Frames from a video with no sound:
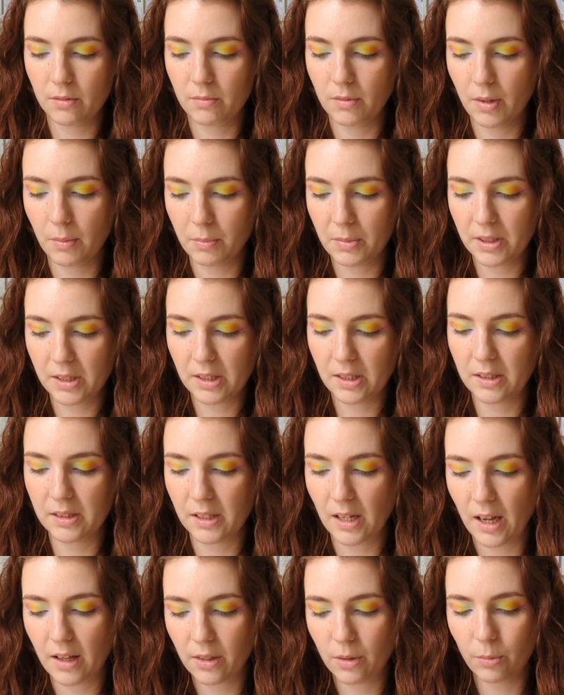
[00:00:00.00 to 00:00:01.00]
numbers because
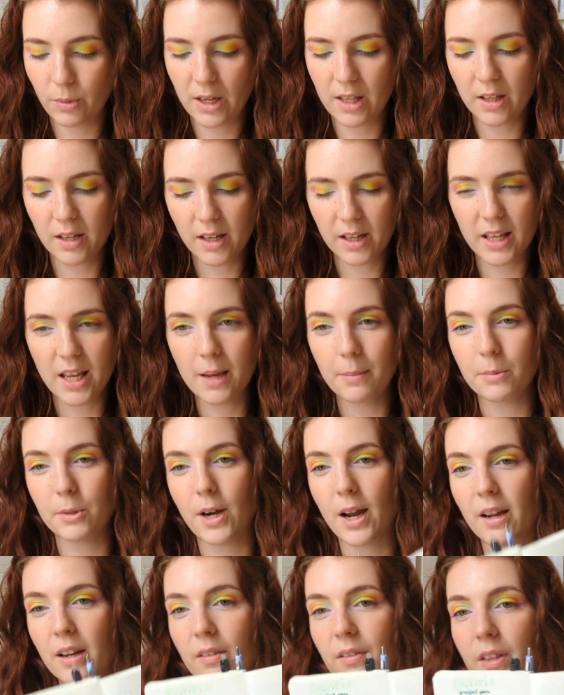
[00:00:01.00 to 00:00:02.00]
uh, the way that I keep
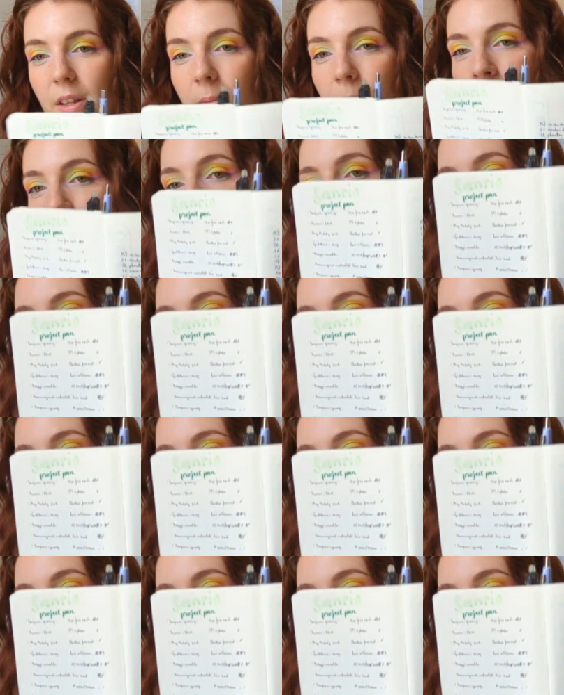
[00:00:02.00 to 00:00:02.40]
track of them,